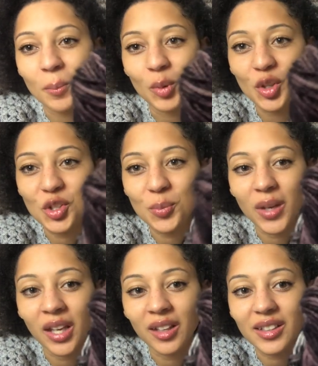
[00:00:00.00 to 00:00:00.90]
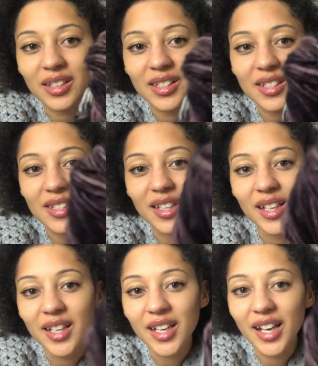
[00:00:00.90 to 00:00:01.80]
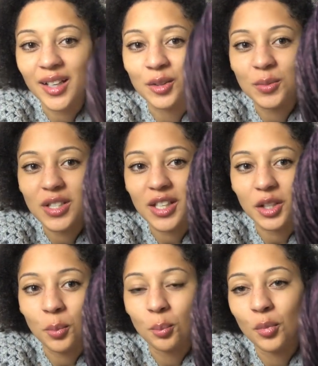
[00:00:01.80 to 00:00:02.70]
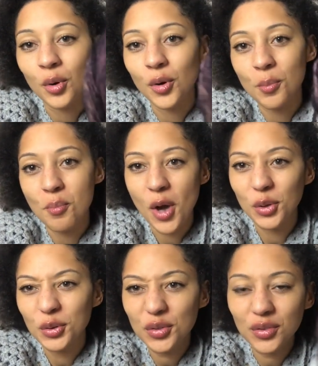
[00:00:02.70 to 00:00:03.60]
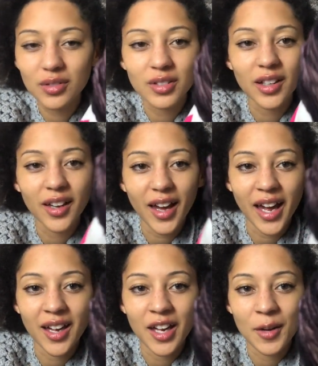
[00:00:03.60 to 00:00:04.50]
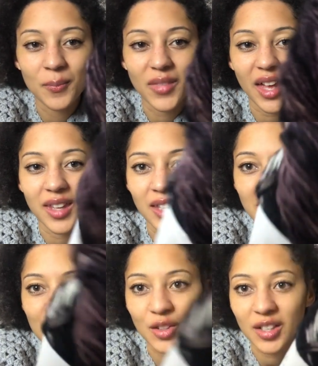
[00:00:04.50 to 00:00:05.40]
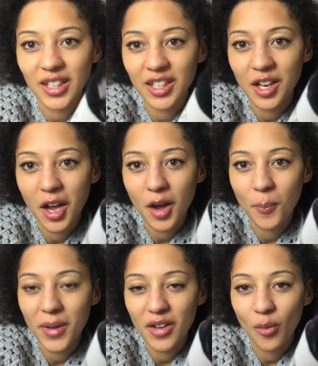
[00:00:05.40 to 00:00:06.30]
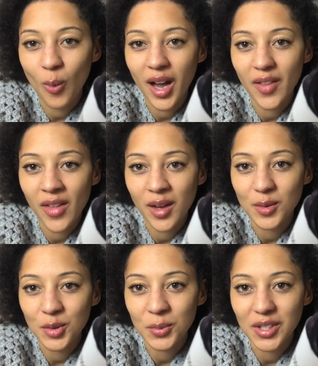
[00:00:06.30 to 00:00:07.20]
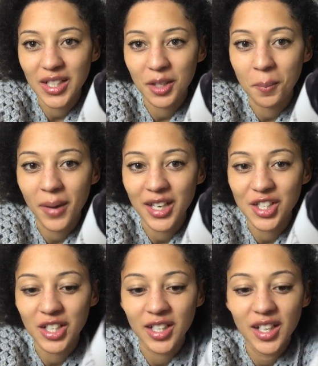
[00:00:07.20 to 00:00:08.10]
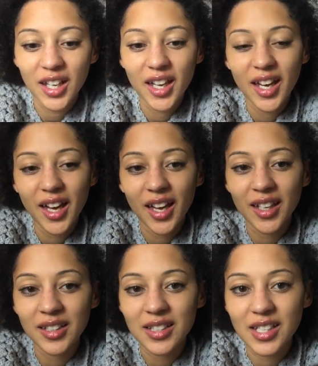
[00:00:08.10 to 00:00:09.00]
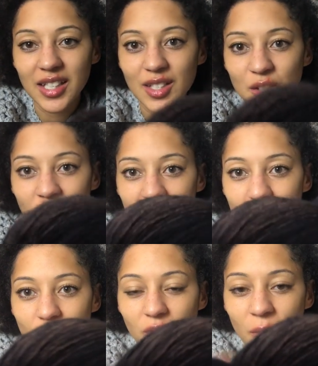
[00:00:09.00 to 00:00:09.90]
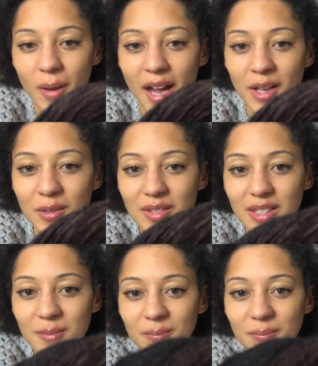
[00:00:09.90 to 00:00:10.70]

blush pinks and almost like mauve, and then it's got like a bit of white there. It's almost like a badger, and it's got it throughout.